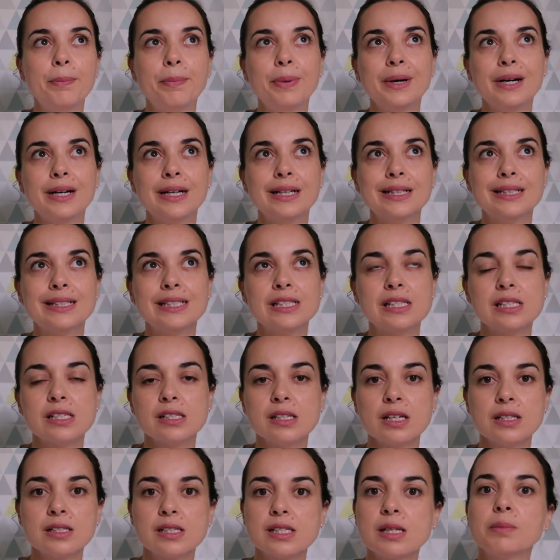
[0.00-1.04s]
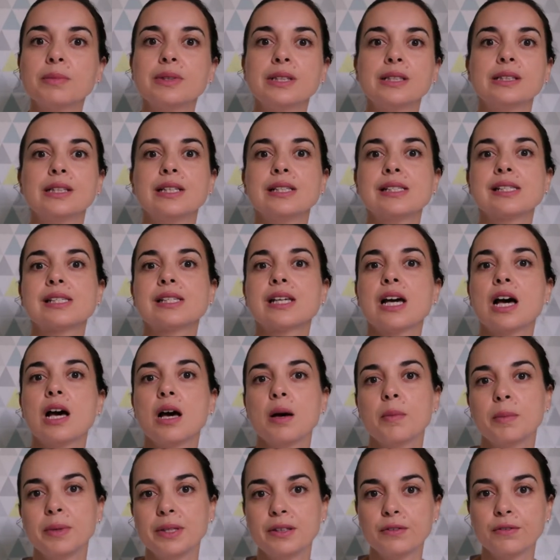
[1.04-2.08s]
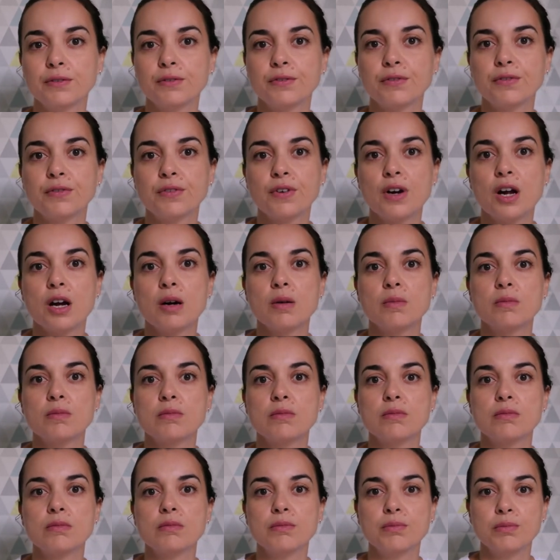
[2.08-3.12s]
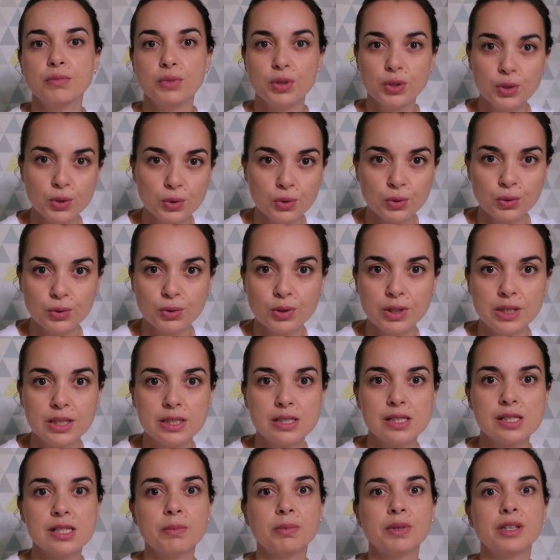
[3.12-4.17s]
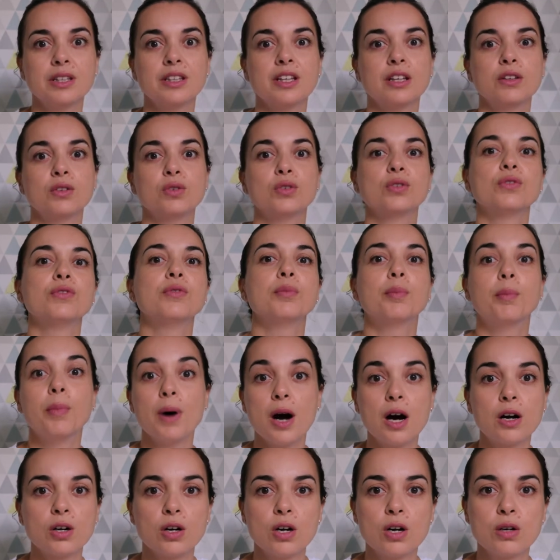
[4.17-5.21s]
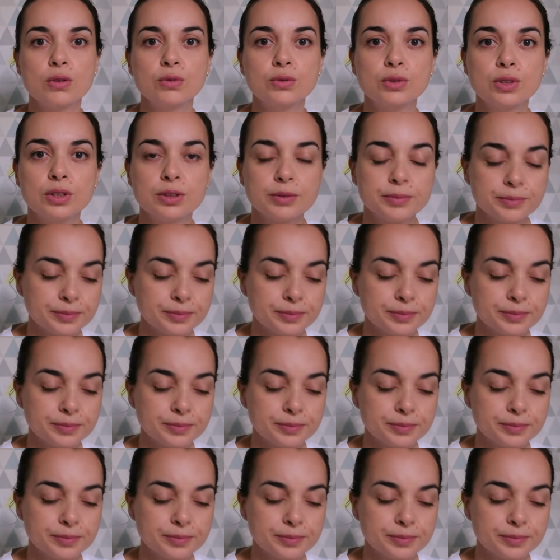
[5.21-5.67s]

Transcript: But it's not something that's coming from you. It's something that you've borrowed.